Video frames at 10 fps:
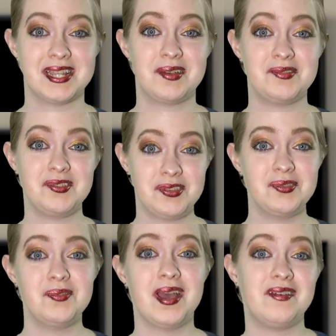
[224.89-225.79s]
Now, do
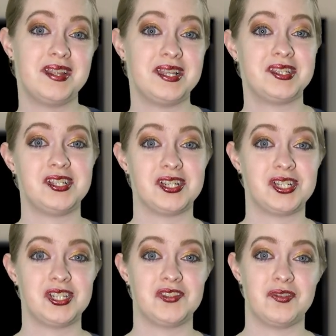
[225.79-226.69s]
you have any
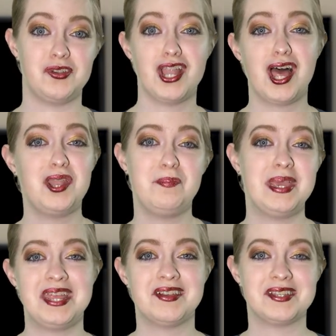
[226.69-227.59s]
suggestions for non
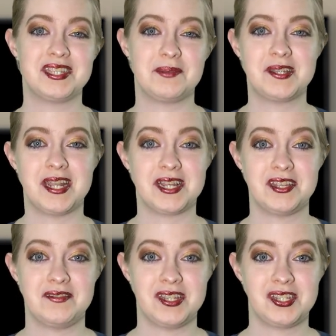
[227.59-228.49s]
media consumption
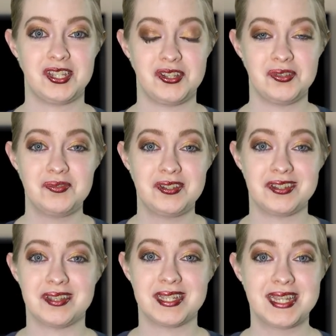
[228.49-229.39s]
activities to do
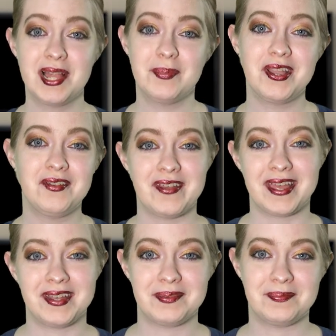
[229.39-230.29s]
to celebrate your
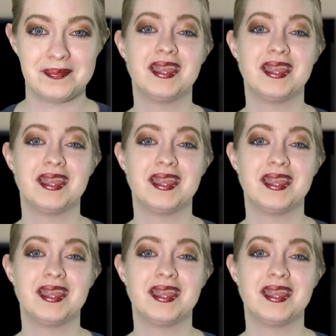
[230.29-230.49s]
fandom?